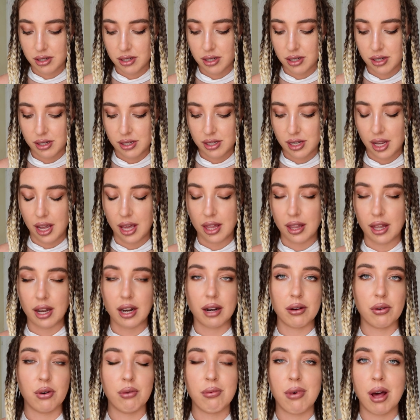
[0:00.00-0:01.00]
to say that
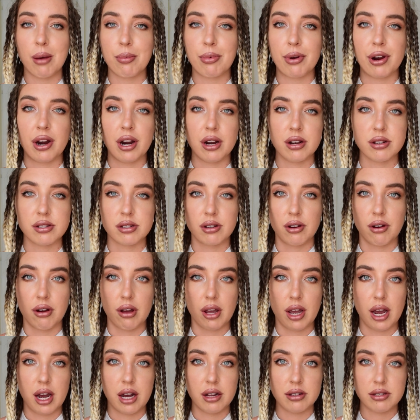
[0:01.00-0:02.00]
all my prayers are going
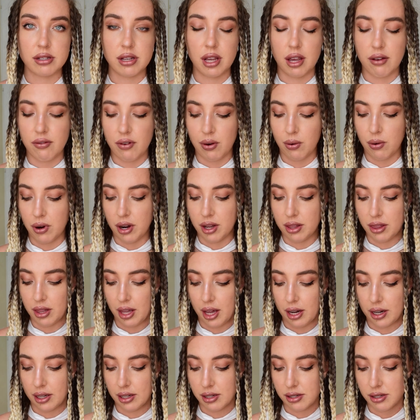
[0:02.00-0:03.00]
out to everyone
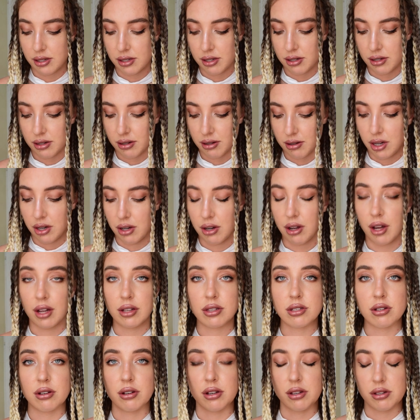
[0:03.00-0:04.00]
that is not
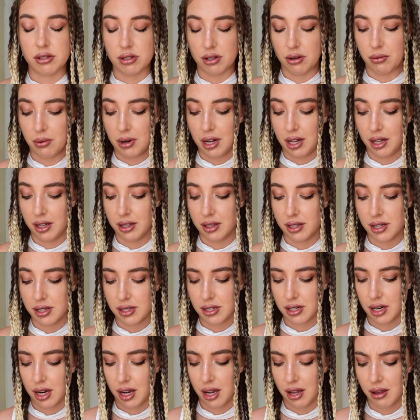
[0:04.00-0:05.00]
doing so well in this
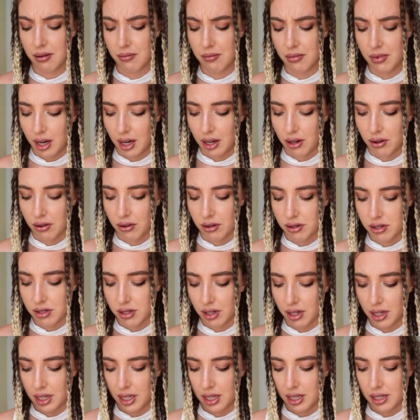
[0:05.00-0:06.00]
time. I know it's
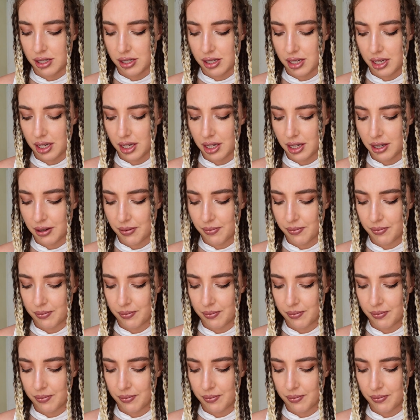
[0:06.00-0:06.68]
not easy.